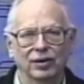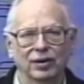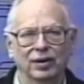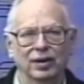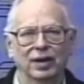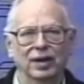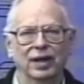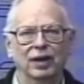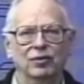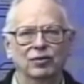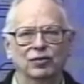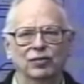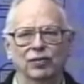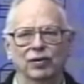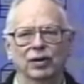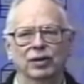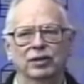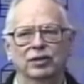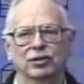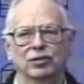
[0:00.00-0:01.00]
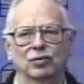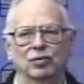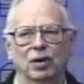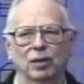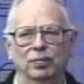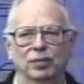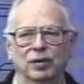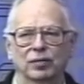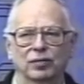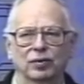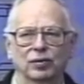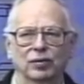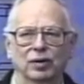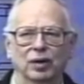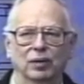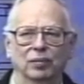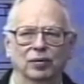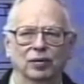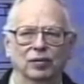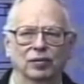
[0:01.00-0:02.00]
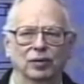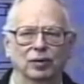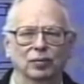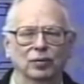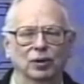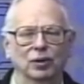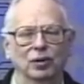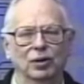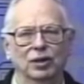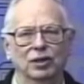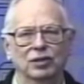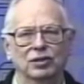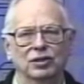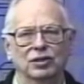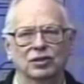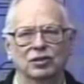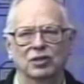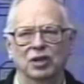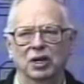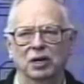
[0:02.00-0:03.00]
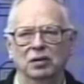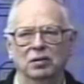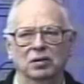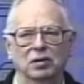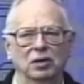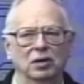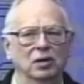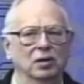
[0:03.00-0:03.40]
Now that was very disruptive to a number of communities that said,